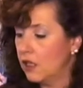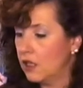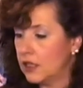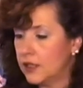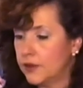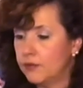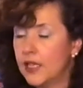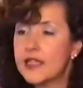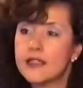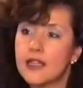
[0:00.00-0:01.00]
Um,
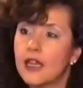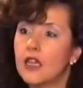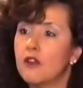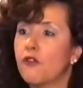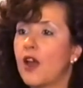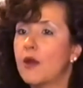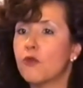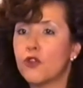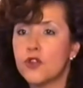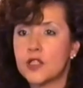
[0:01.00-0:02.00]
let's say if I'm
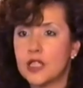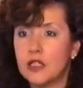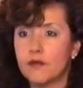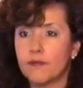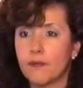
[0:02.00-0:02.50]
thirsty,